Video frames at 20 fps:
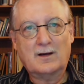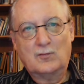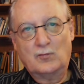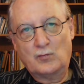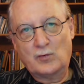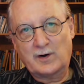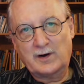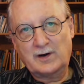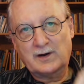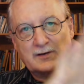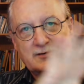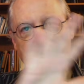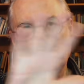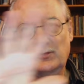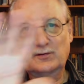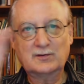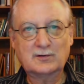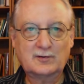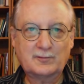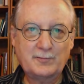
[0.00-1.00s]
We're going to
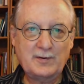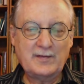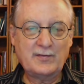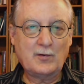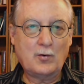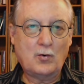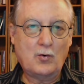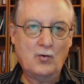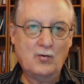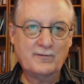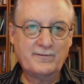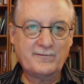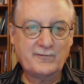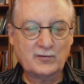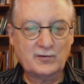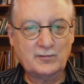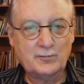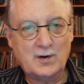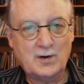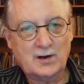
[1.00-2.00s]
just spend the whole
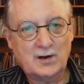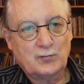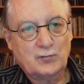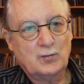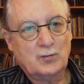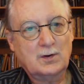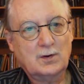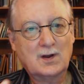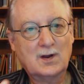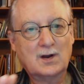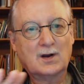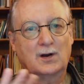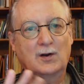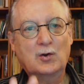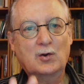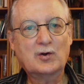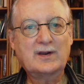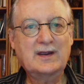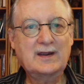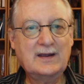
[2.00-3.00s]
first module
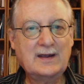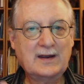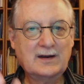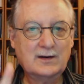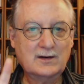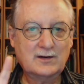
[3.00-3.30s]
looking at